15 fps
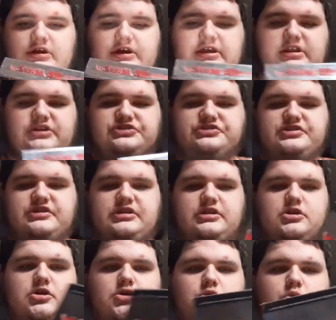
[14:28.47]
It is
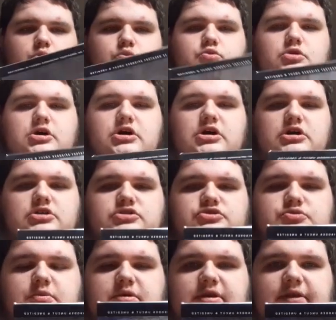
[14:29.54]
the Raw
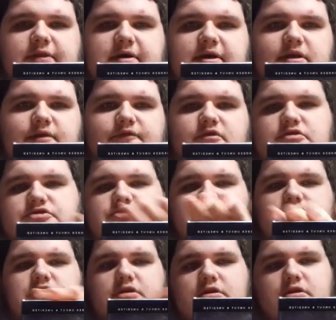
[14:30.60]
20th
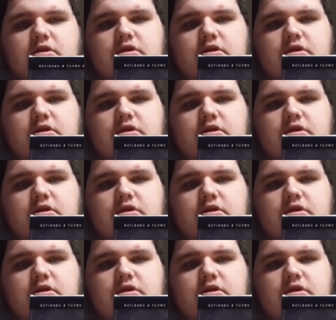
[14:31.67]
anniversary,